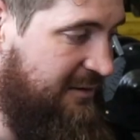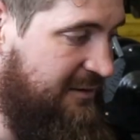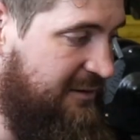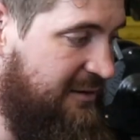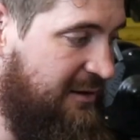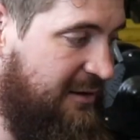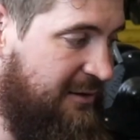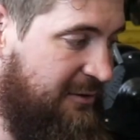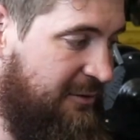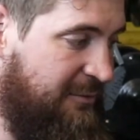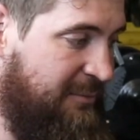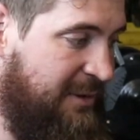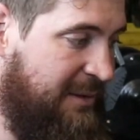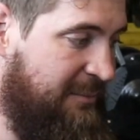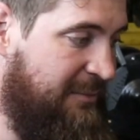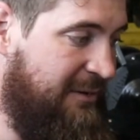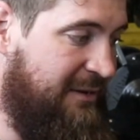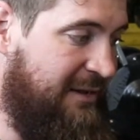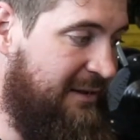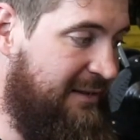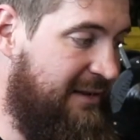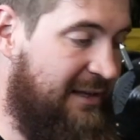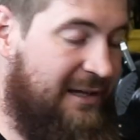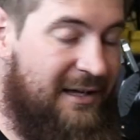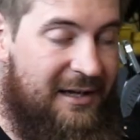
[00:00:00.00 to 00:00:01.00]
got to remember
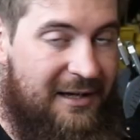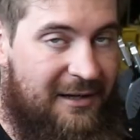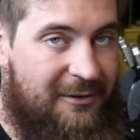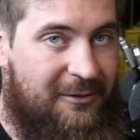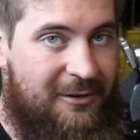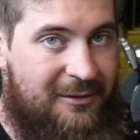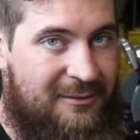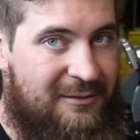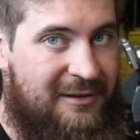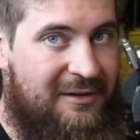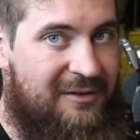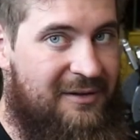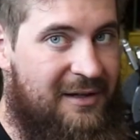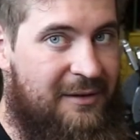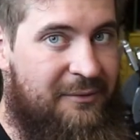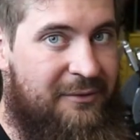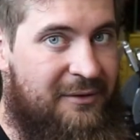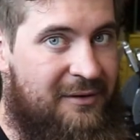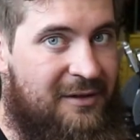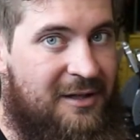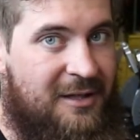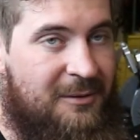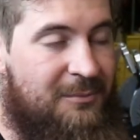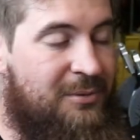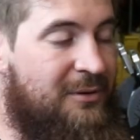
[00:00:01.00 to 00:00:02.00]
that they are only
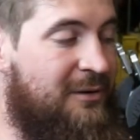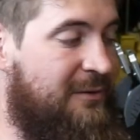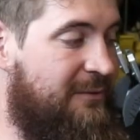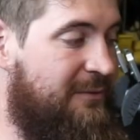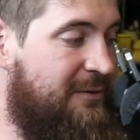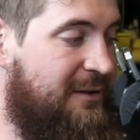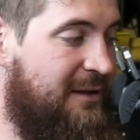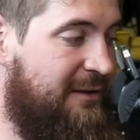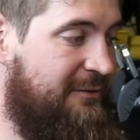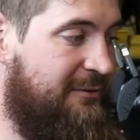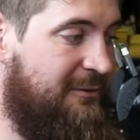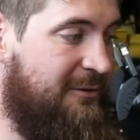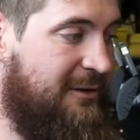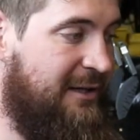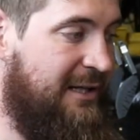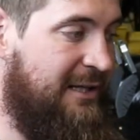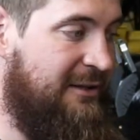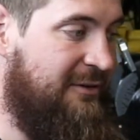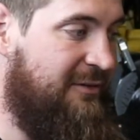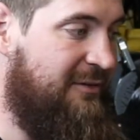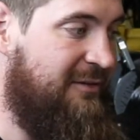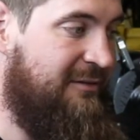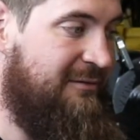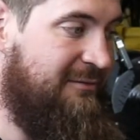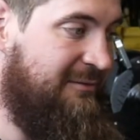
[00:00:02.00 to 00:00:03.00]
17.5
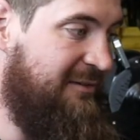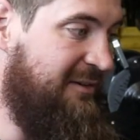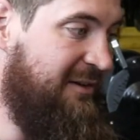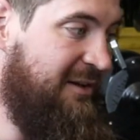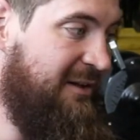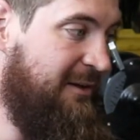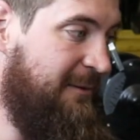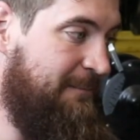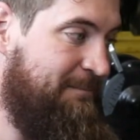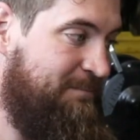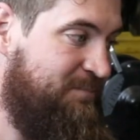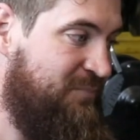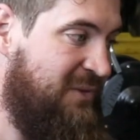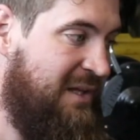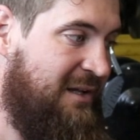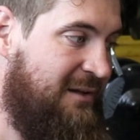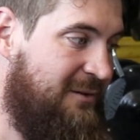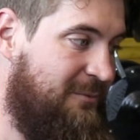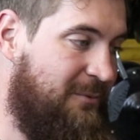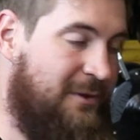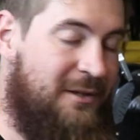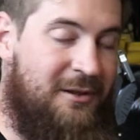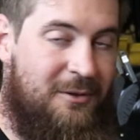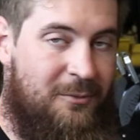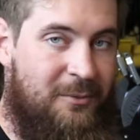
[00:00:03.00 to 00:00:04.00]
grains, so
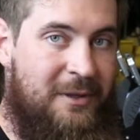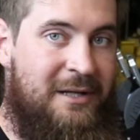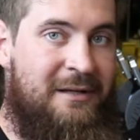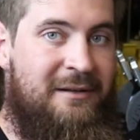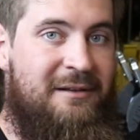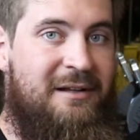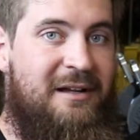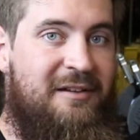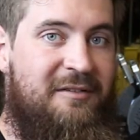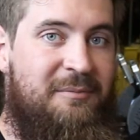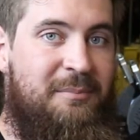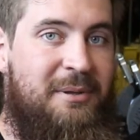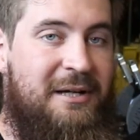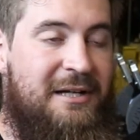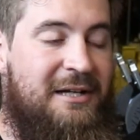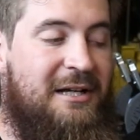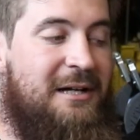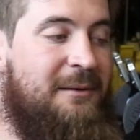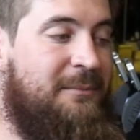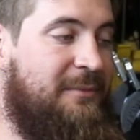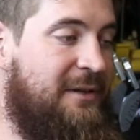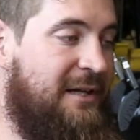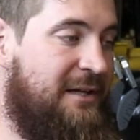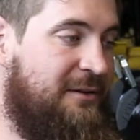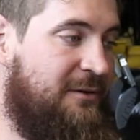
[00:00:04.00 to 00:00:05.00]
when the wind does pick
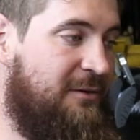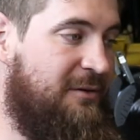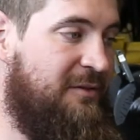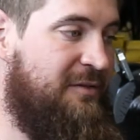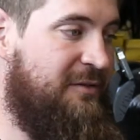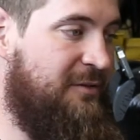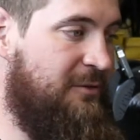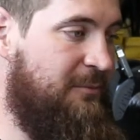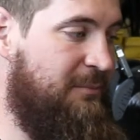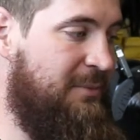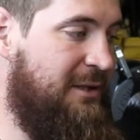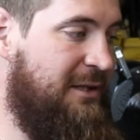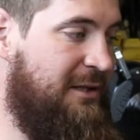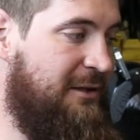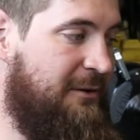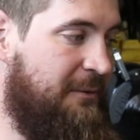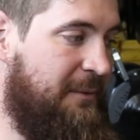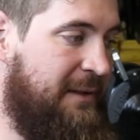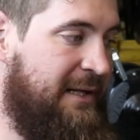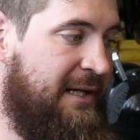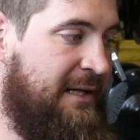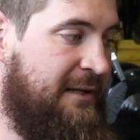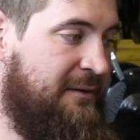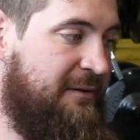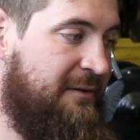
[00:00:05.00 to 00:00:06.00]
up, they do still blow
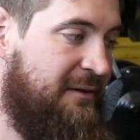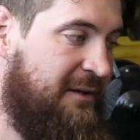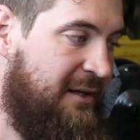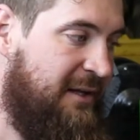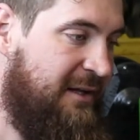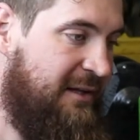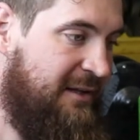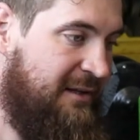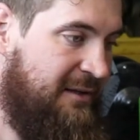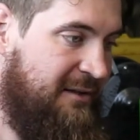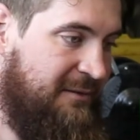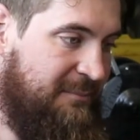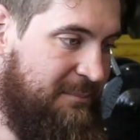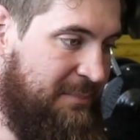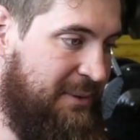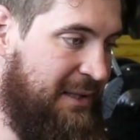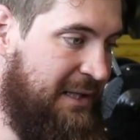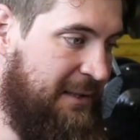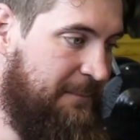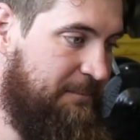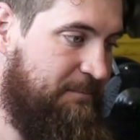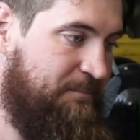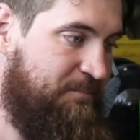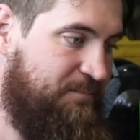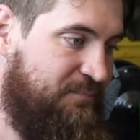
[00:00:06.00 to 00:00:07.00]
around,
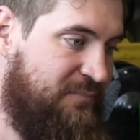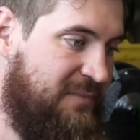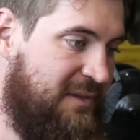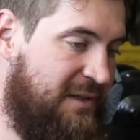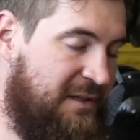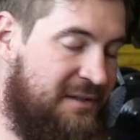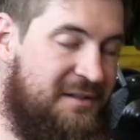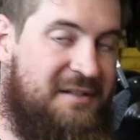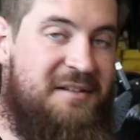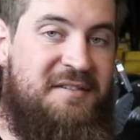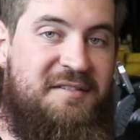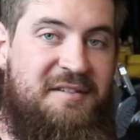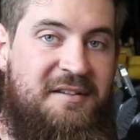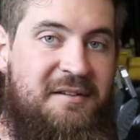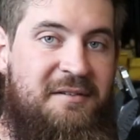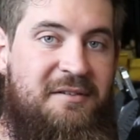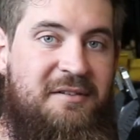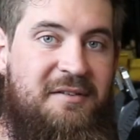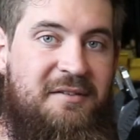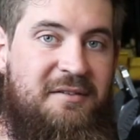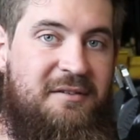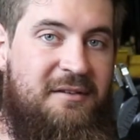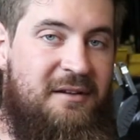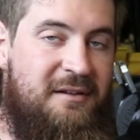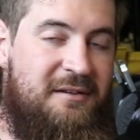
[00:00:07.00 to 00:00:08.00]
but the
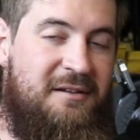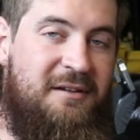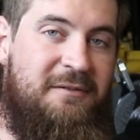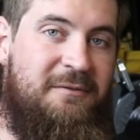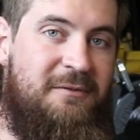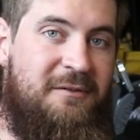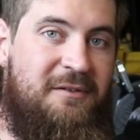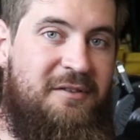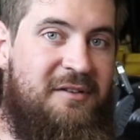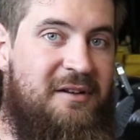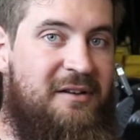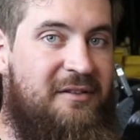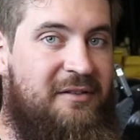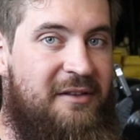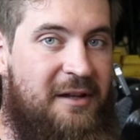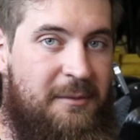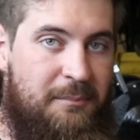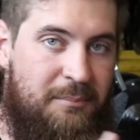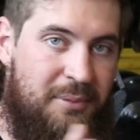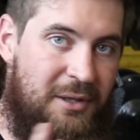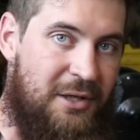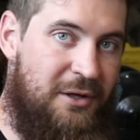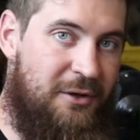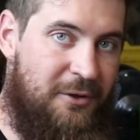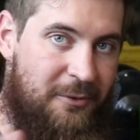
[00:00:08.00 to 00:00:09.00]
difference is they
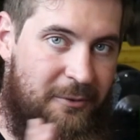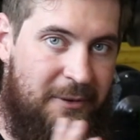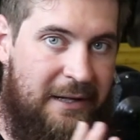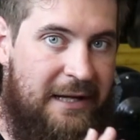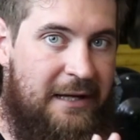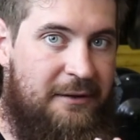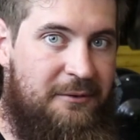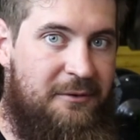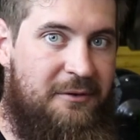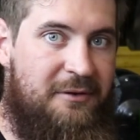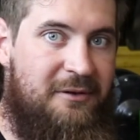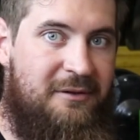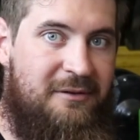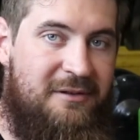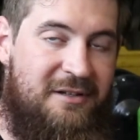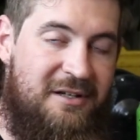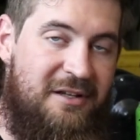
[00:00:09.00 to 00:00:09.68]
blow around